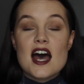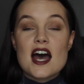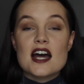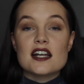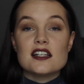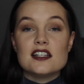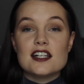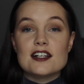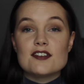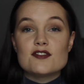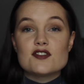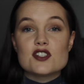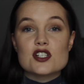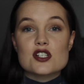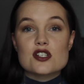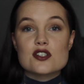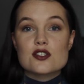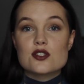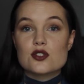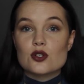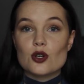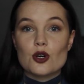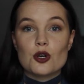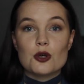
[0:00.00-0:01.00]
and loved it
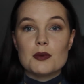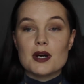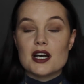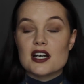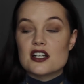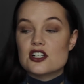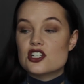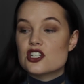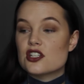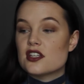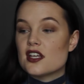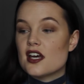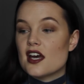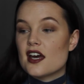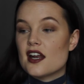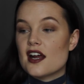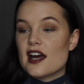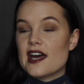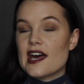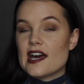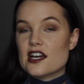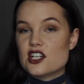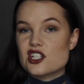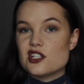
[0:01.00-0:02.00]
so much that
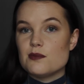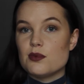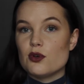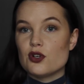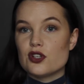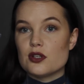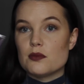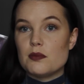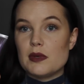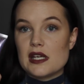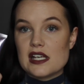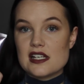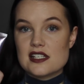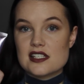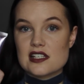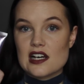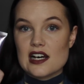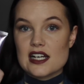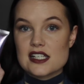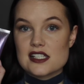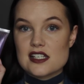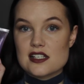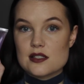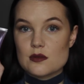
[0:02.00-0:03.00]
I actually bought the big
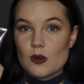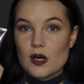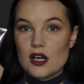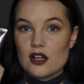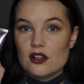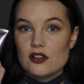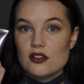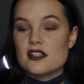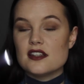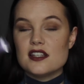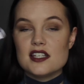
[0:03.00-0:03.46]
size as well.